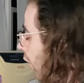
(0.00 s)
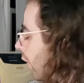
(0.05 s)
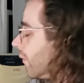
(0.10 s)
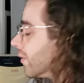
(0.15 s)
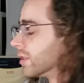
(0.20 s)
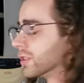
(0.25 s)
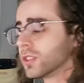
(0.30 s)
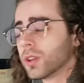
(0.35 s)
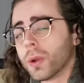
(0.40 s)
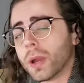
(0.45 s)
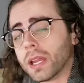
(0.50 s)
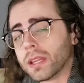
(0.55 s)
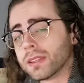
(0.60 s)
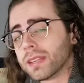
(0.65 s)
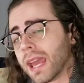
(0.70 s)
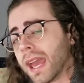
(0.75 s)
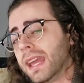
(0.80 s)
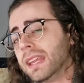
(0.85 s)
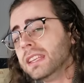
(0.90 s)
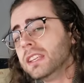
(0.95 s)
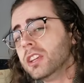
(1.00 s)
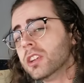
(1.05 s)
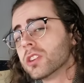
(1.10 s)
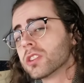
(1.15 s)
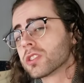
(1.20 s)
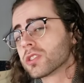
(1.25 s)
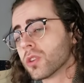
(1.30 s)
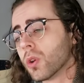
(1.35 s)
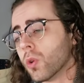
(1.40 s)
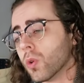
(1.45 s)
over 10
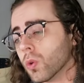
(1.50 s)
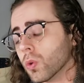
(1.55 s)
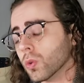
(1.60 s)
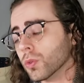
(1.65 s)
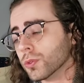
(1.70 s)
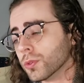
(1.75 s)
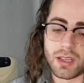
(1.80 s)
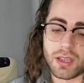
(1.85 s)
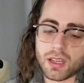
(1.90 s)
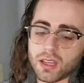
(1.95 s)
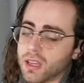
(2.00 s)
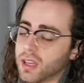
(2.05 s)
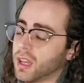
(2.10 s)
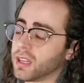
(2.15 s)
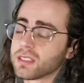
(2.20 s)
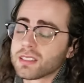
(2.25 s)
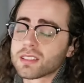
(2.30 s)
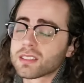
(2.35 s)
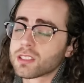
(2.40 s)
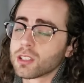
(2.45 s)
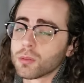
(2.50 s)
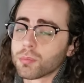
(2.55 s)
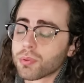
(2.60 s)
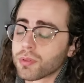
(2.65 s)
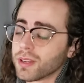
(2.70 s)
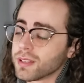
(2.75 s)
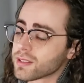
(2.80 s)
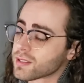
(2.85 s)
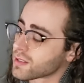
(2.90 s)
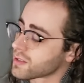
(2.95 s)
years old. And it still
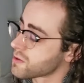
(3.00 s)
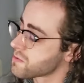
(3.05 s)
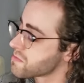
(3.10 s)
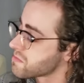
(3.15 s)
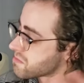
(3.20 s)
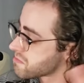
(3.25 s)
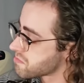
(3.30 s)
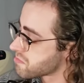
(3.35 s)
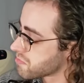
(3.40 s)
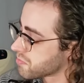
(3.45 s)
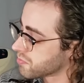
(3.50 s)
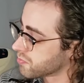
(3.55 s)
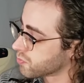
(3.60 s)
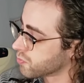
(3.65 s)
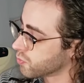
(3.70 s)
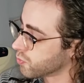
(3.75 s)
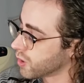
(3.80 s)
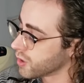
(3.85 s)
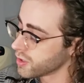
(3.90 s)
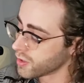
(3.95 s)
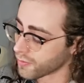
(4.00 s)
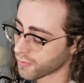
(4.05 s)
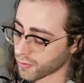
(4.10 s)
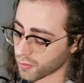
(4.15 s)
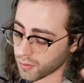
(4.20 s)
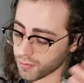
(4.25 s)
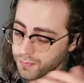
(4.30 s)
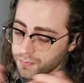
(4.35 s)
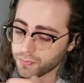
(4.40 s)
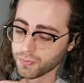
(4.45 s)
prints.
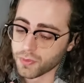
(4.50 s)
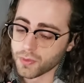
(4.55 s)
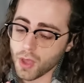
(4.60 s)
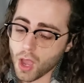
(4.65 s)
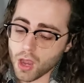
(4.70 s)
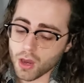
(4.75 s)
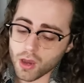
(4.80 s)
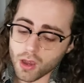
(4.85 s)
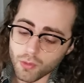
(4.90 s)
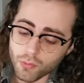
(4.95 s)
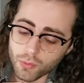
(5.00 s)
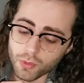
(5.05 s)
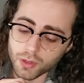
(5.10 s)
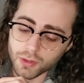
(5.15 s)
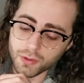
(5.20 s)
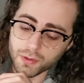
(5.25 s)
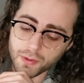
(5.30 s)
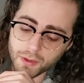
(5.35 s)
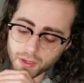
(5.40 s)
Wonderful. Knock on wood.